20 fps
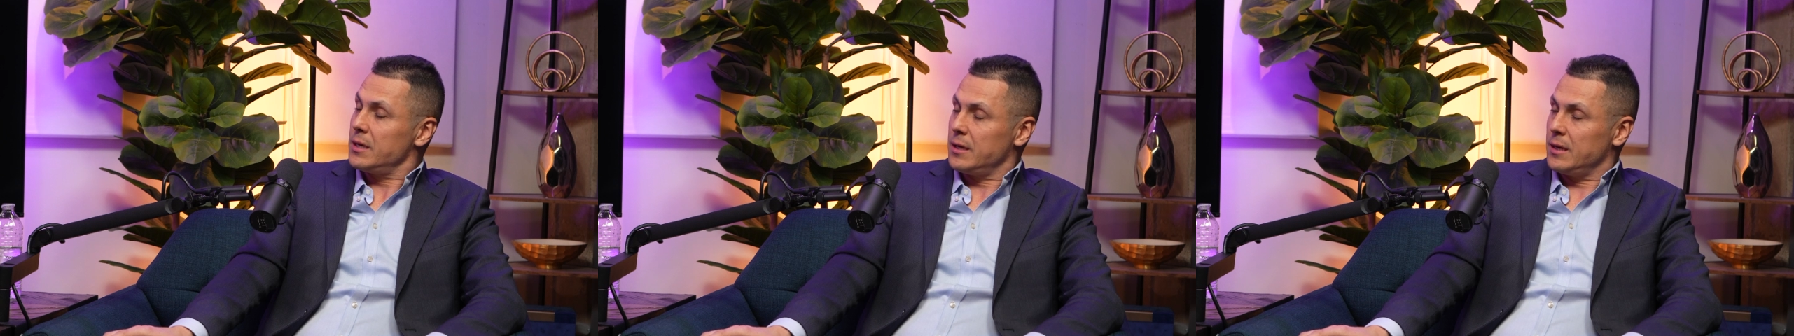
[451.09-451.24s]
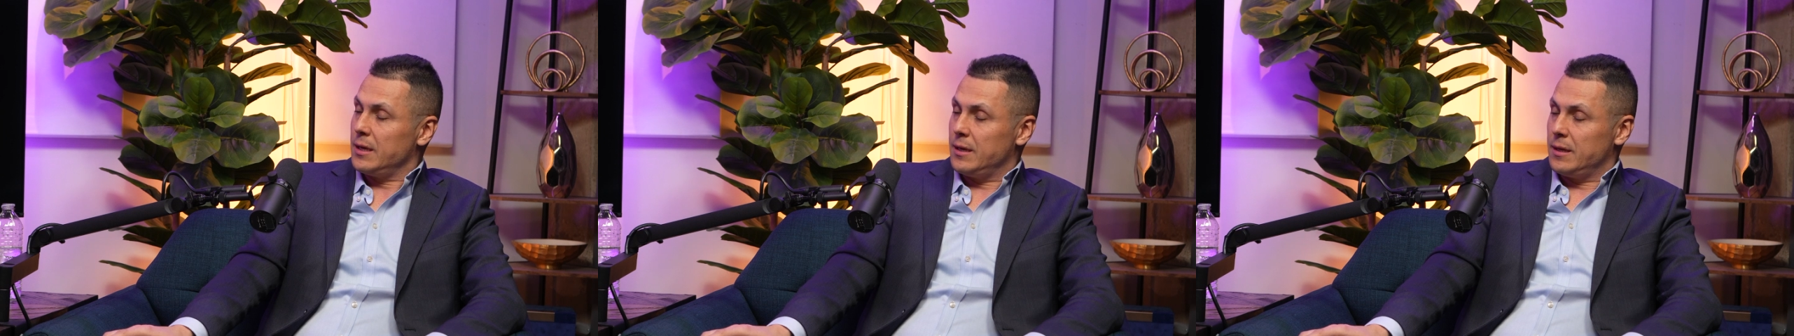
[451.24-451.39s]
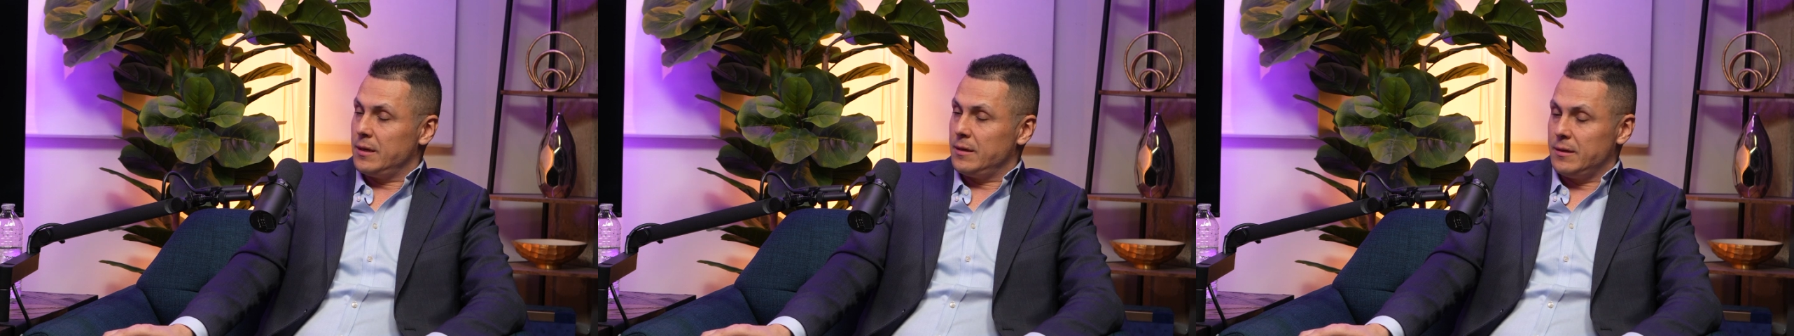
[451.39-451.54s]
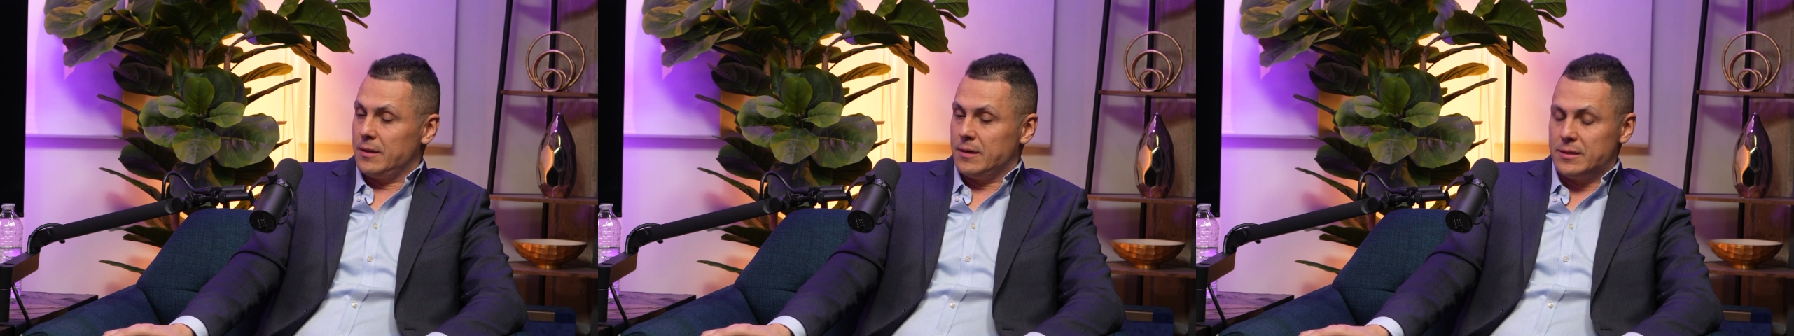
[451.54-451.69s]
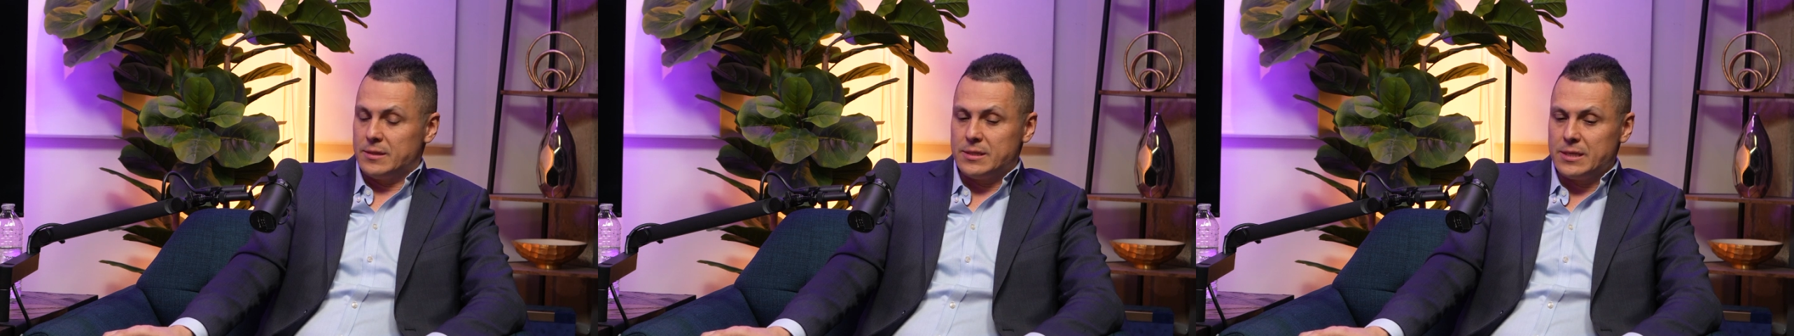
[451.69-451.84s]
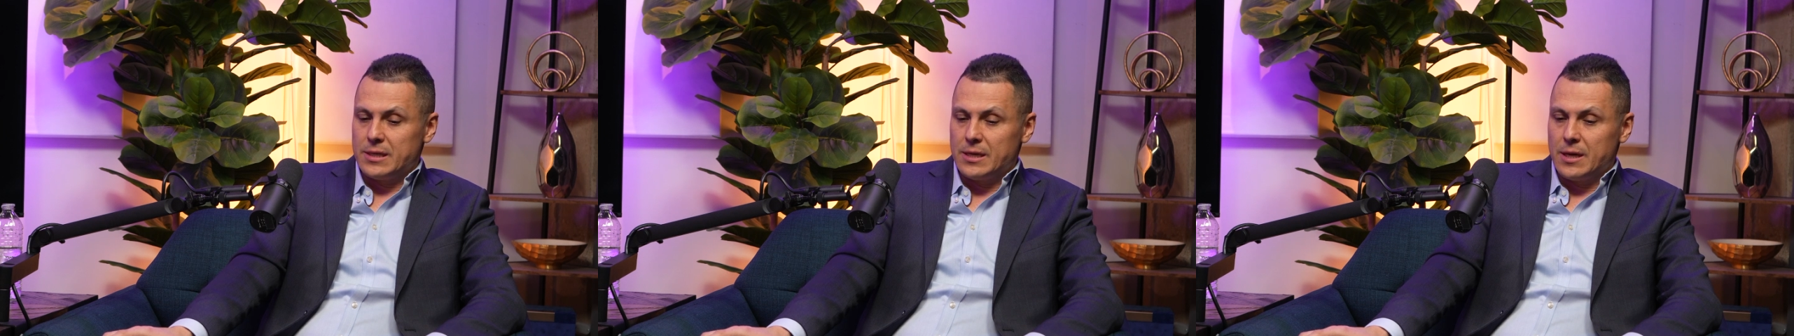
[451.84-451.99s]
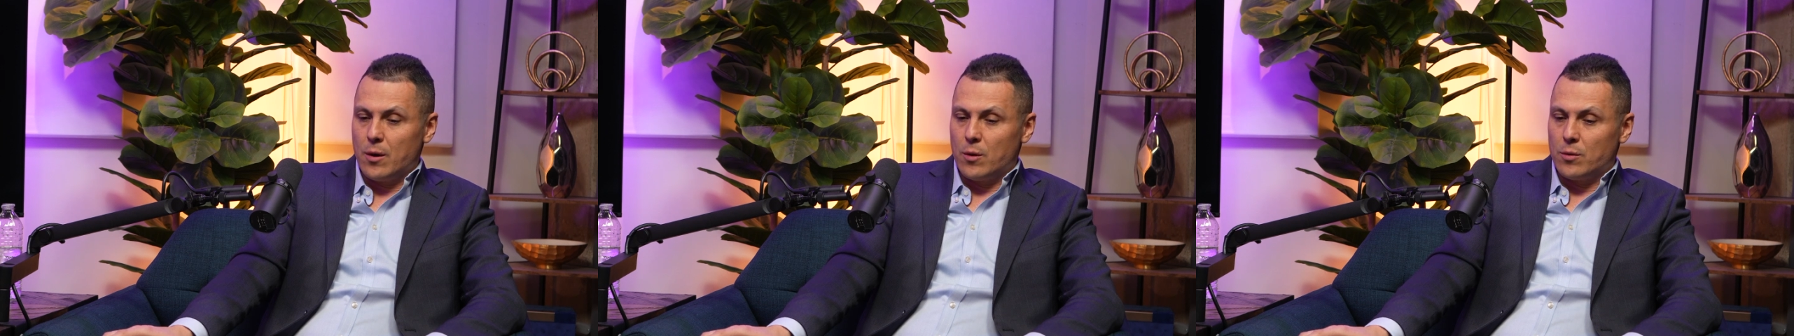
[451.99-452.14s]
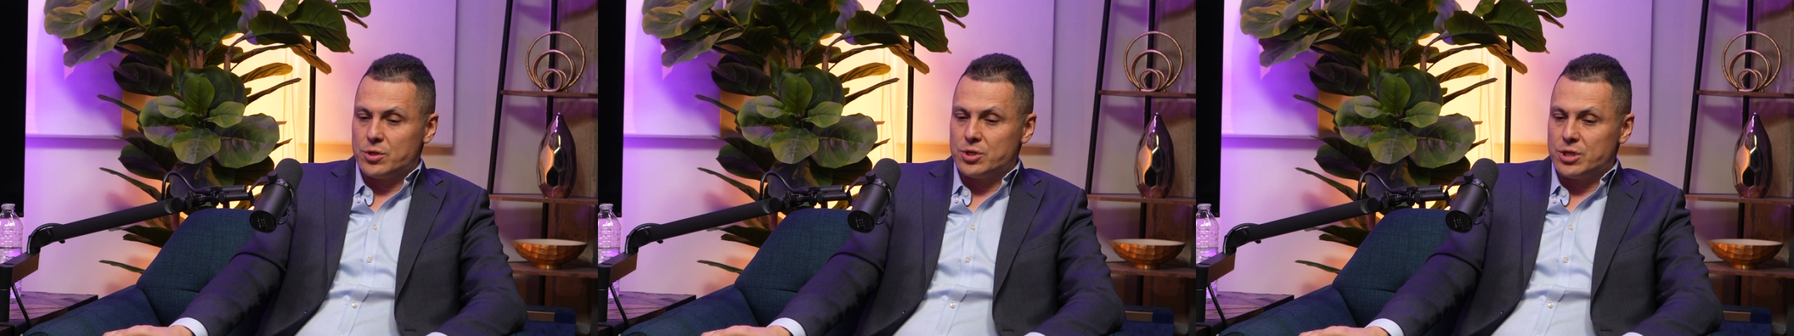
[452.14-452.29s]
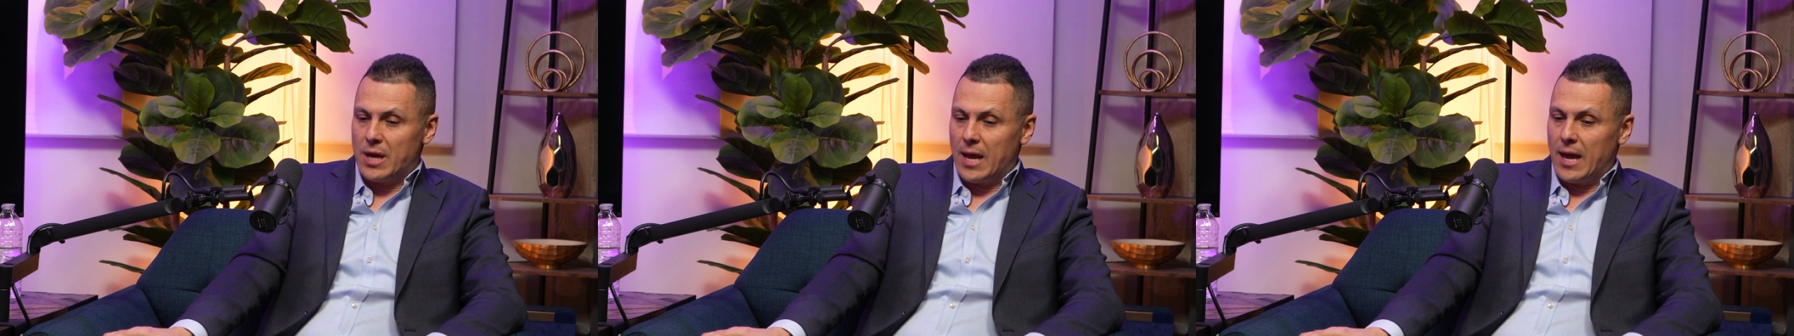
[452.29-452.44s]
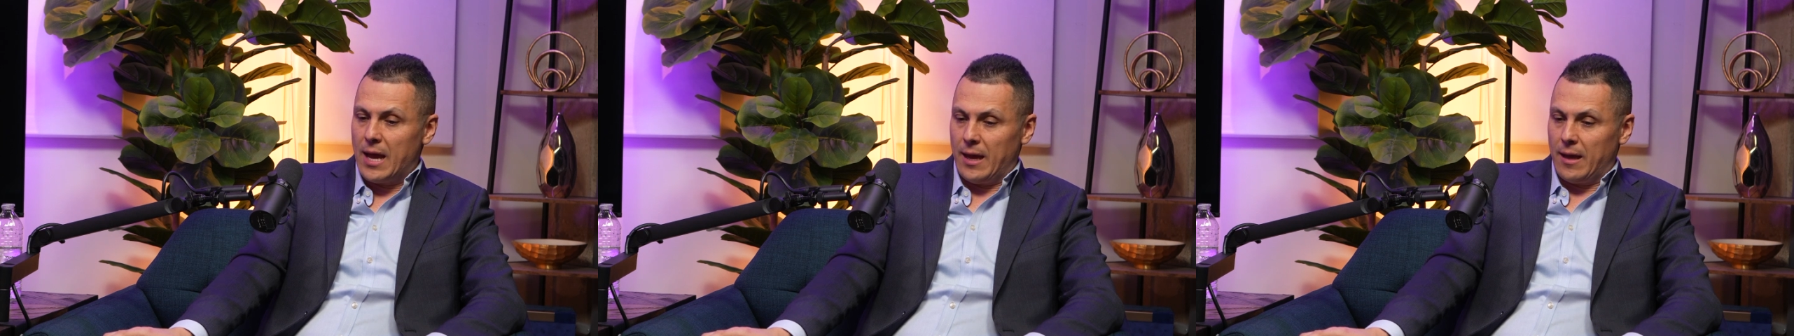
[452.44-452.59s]
in
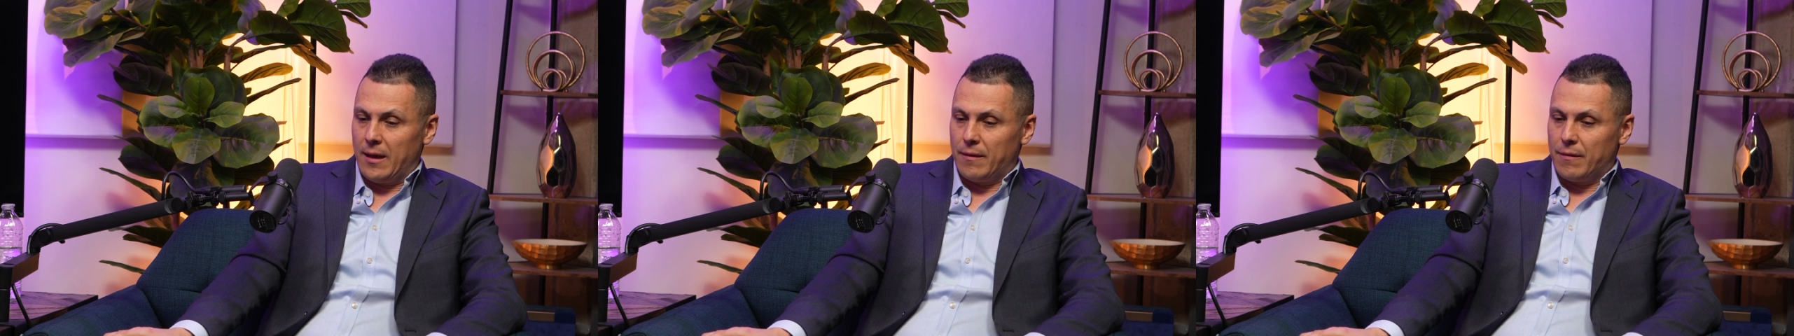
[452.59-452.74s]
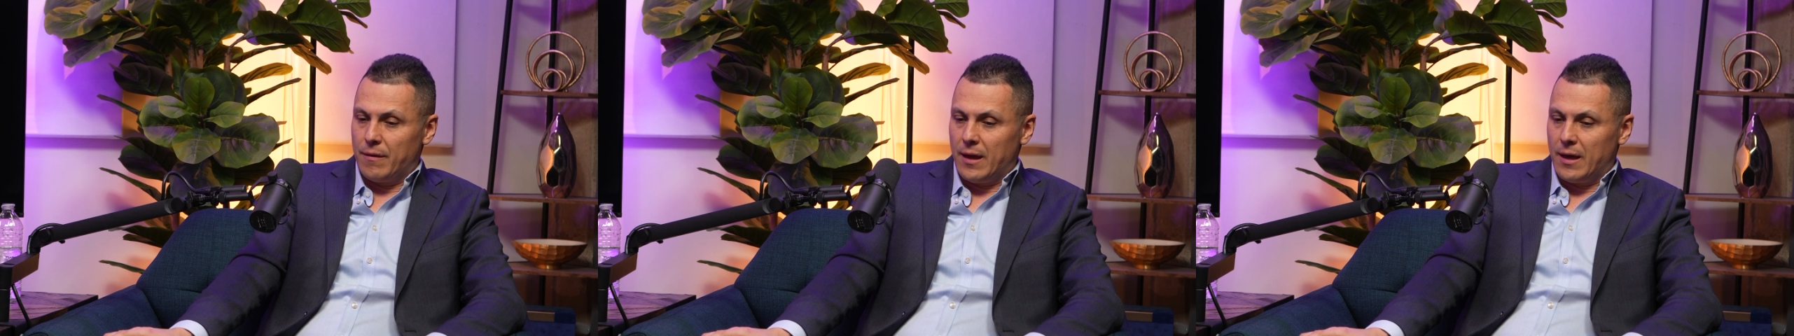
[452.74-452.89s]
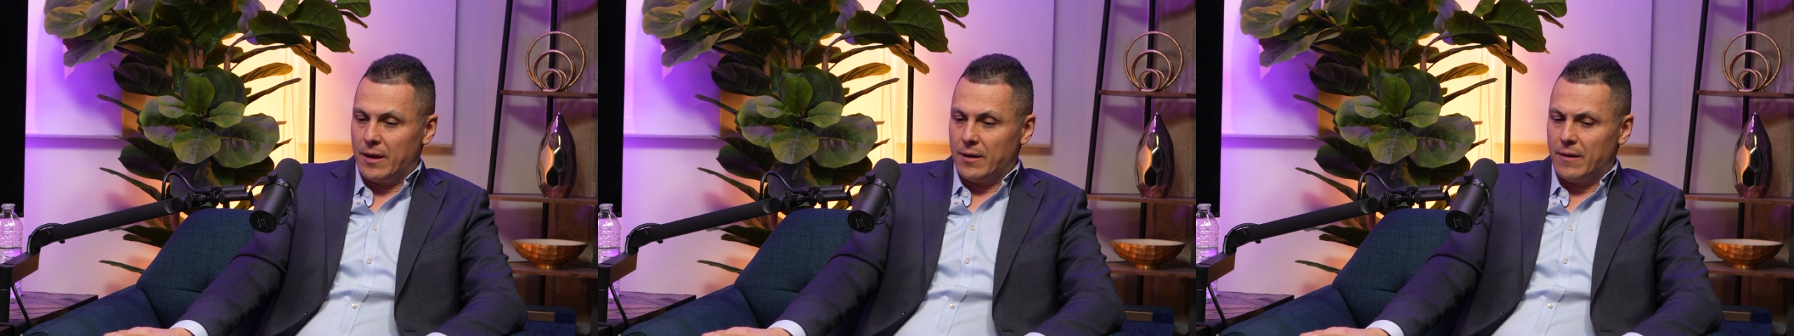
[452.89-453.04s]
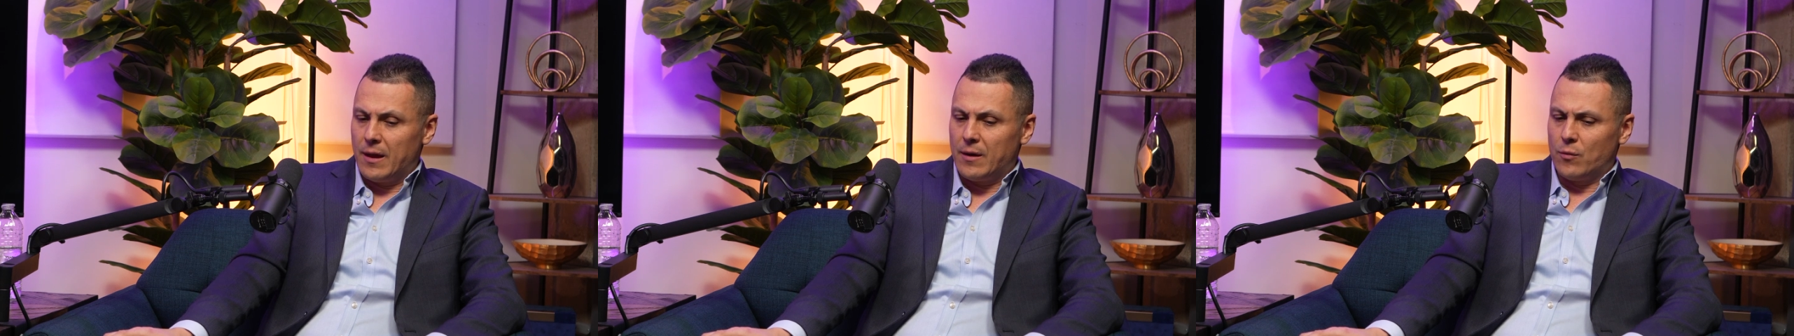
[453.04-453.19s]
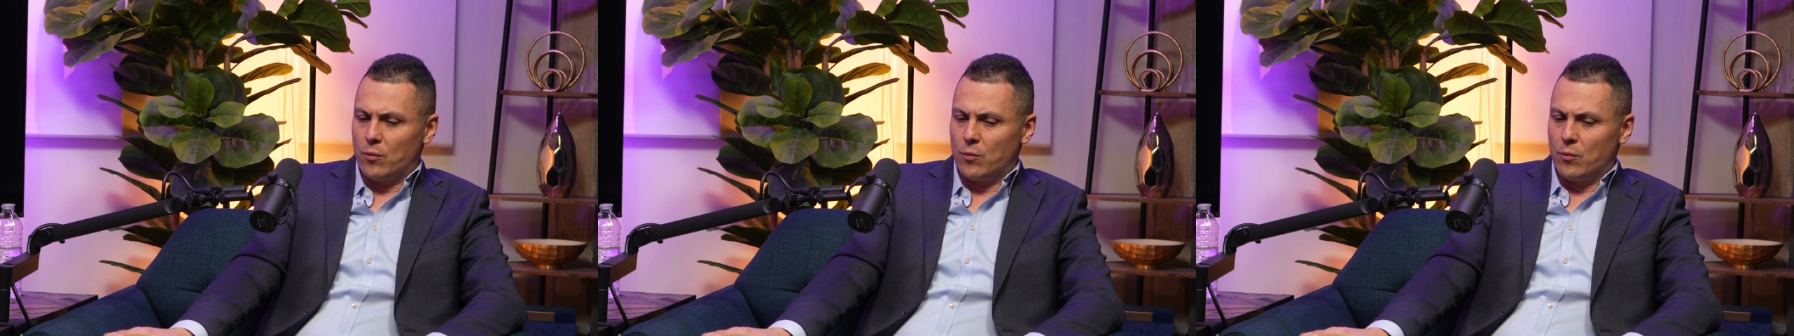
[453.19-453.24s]
DOJ that